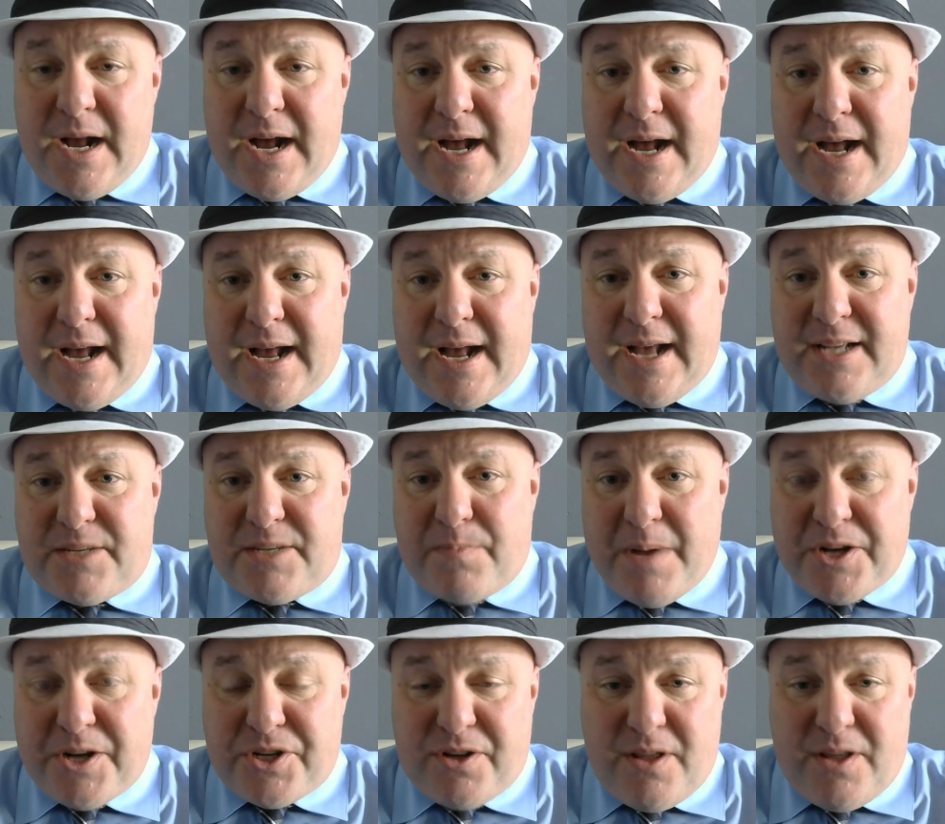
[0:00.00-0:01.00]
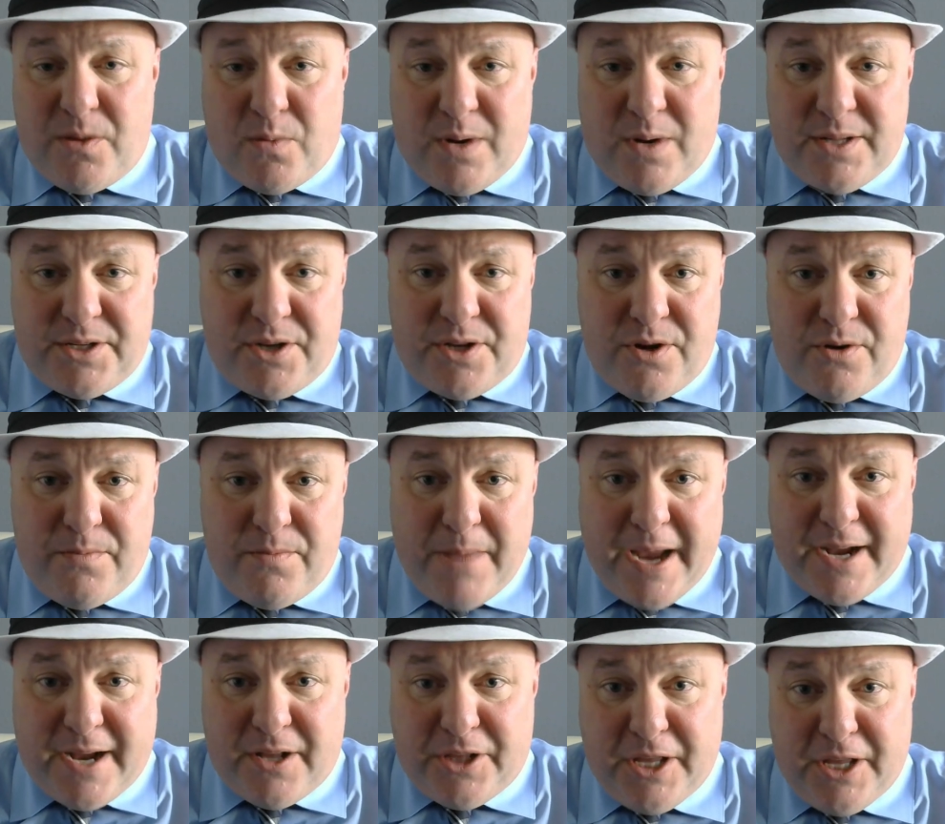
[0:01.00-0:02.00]
uh, especially the ones who
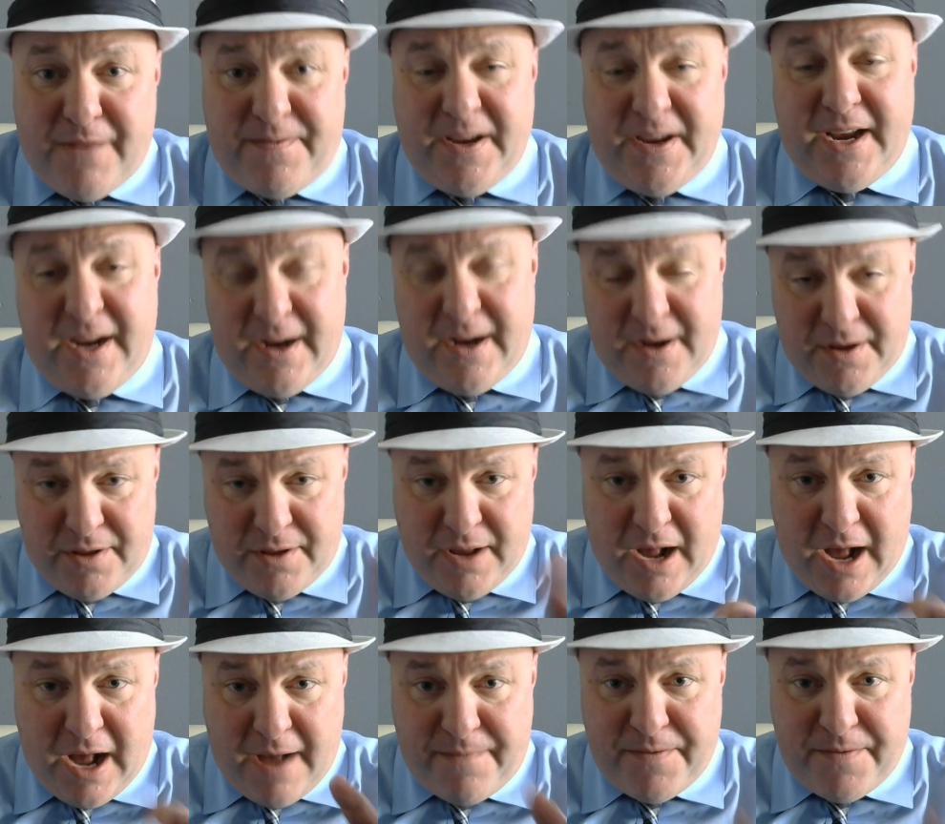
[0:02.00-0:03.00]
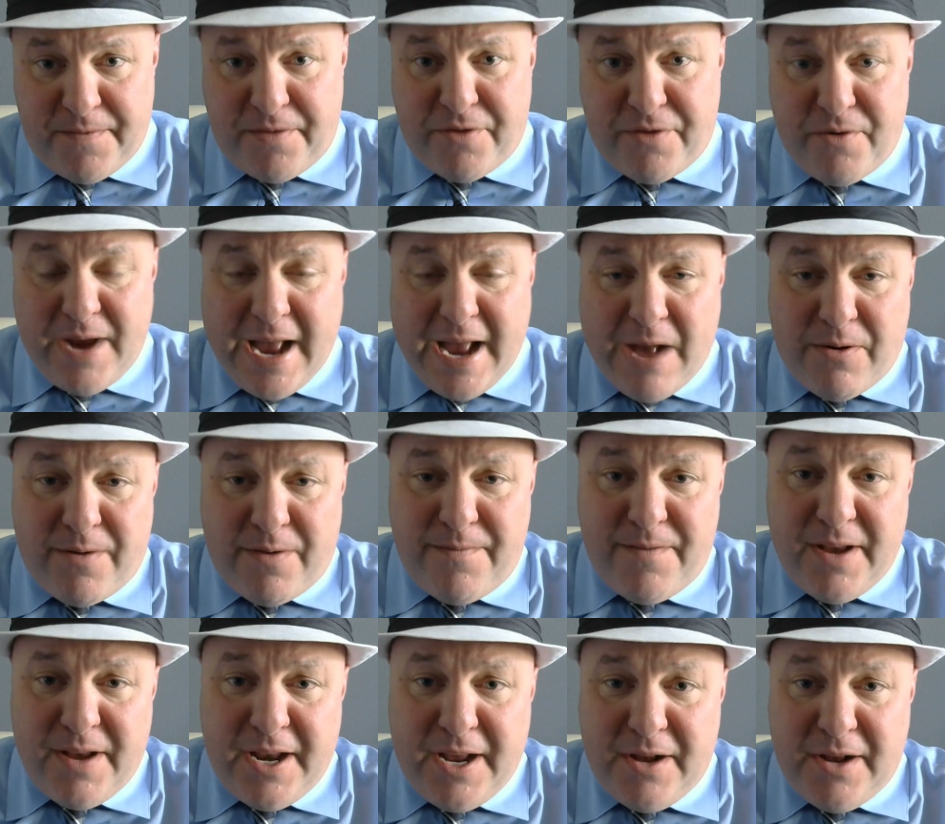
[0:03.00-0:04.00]
make a living off of three hour
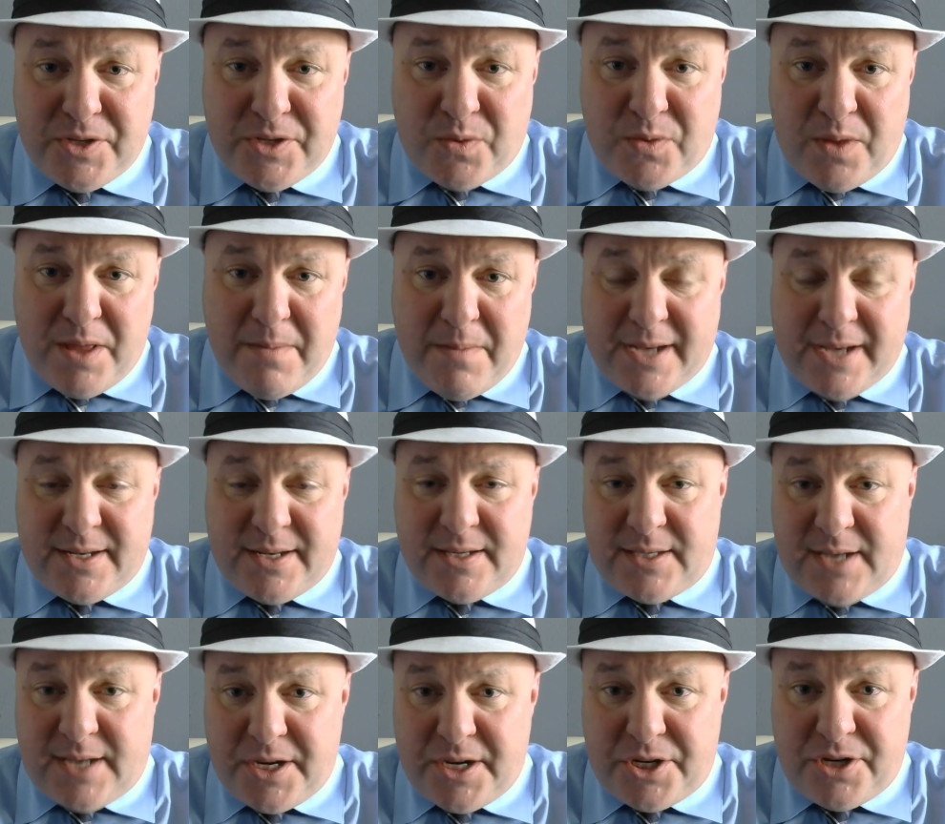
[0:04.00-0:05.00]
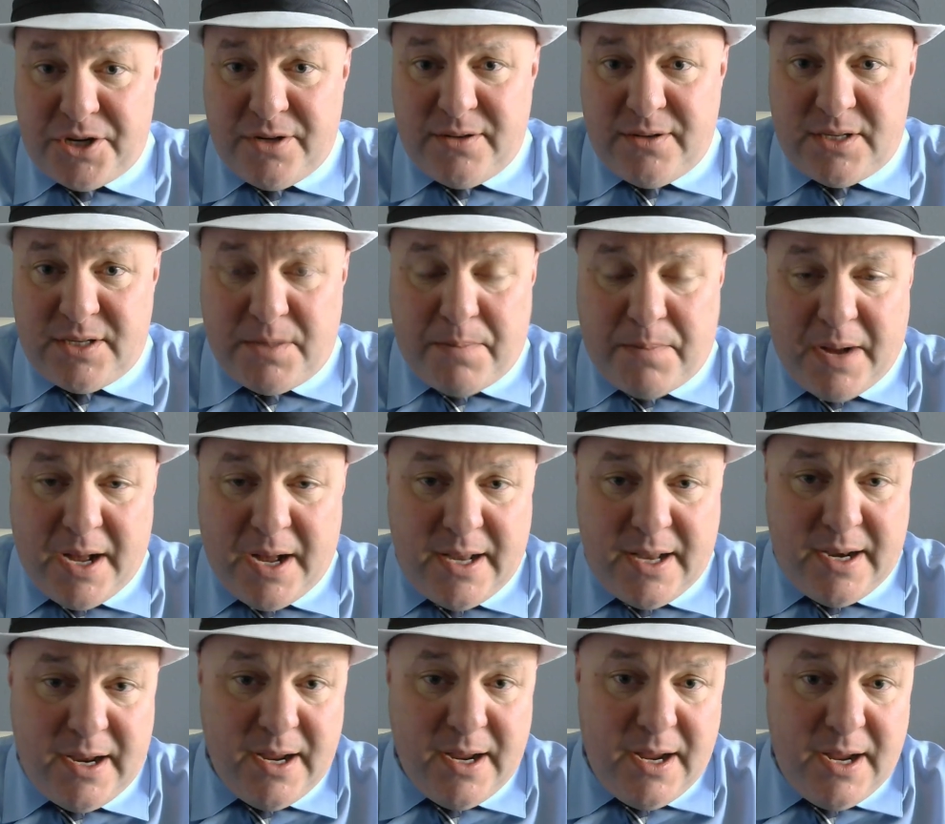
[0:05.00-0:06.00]
videos where they make distinctions
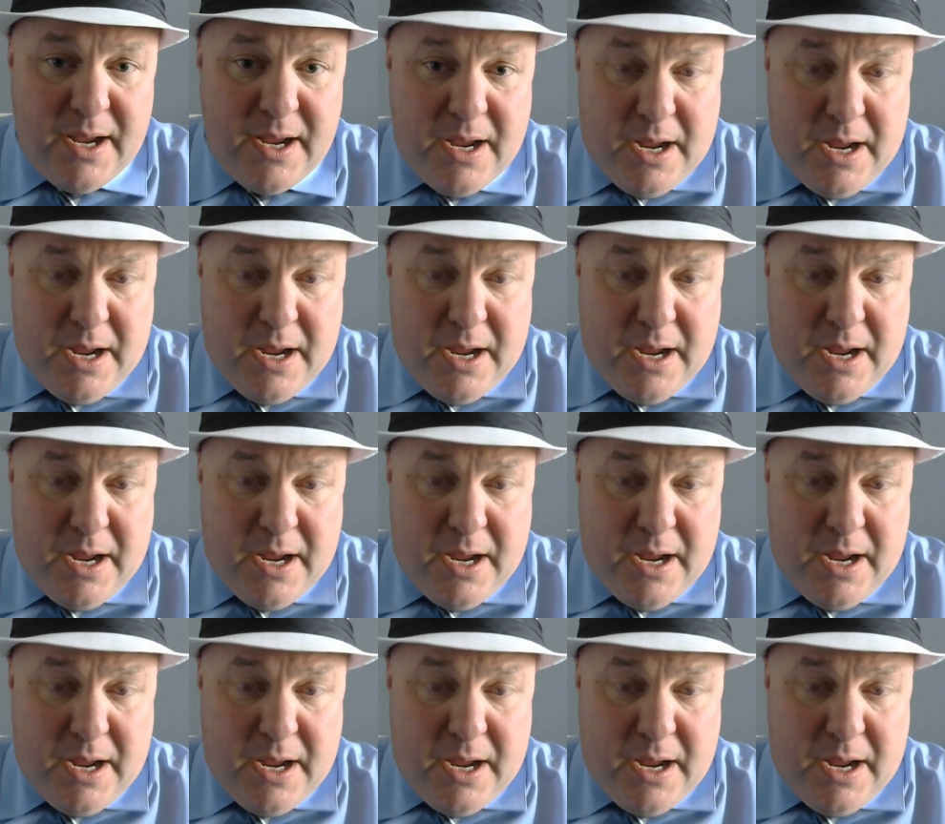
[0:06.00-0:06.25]
upon